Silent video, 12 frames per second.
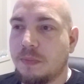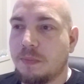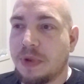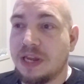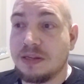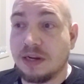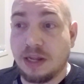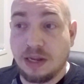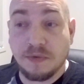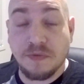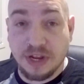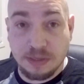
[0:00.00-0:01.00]
Basically,
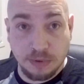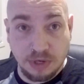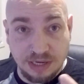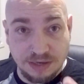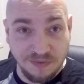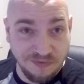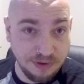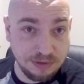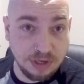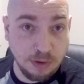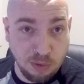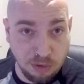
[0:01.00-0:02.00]
Facebook needs to
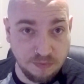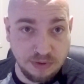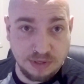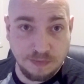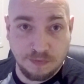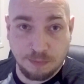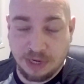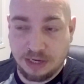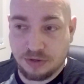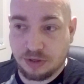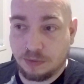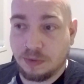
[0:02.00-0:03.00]
filter all of this
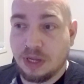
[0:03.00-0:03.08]
information,